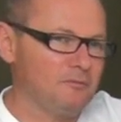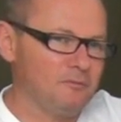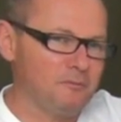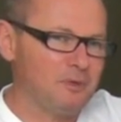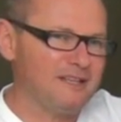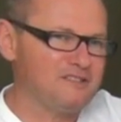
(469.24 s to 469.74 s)

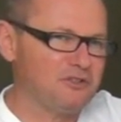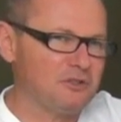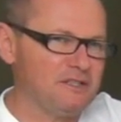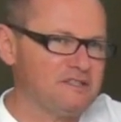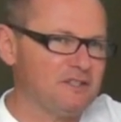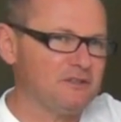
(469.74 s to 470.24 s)
pleasant to
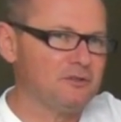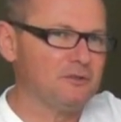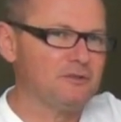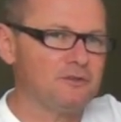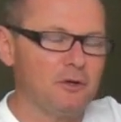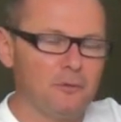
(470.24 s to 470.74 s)
listen to.
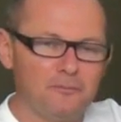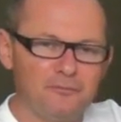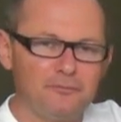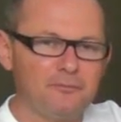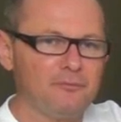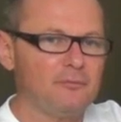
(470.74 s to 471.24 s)
So,
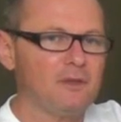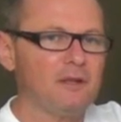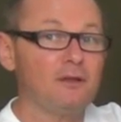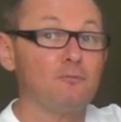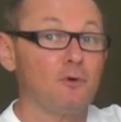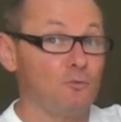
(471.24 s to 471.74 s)

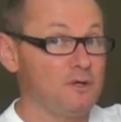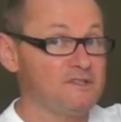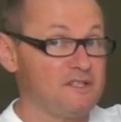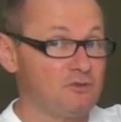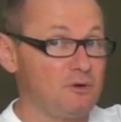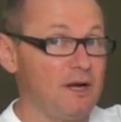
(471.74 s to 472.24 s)
but once
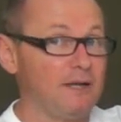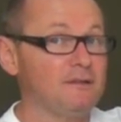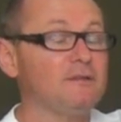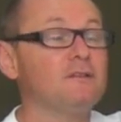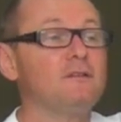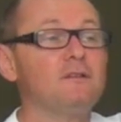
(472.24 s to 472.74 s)
it's right,
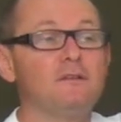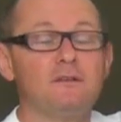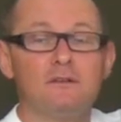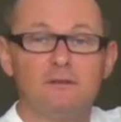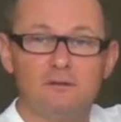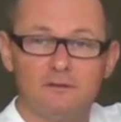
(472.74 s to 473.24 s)

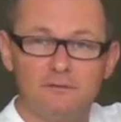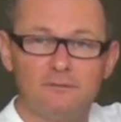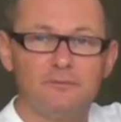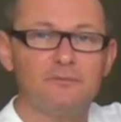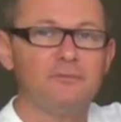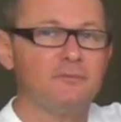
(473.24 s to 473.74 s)

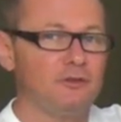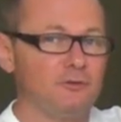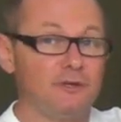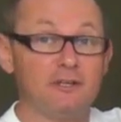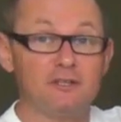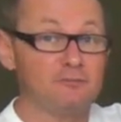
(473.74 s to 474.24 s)
your
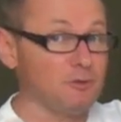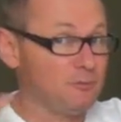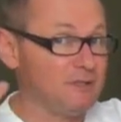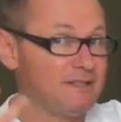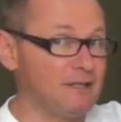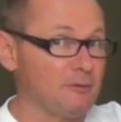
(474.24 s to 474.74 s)
ears will
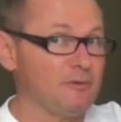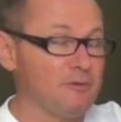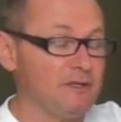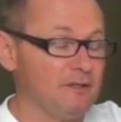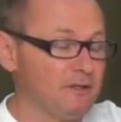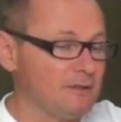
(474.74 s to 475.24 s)
pick that up
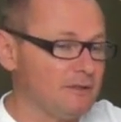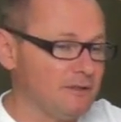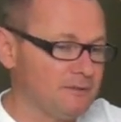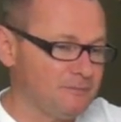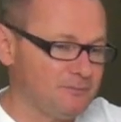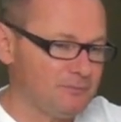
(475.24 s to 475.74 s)
immediately.
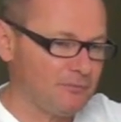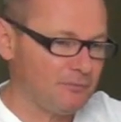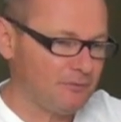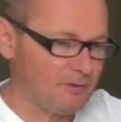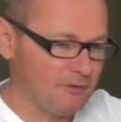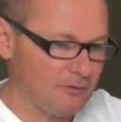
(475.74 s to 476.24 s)

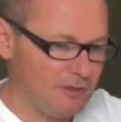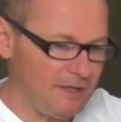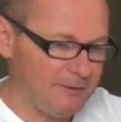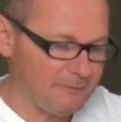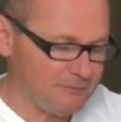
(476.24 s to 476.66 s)
Okay.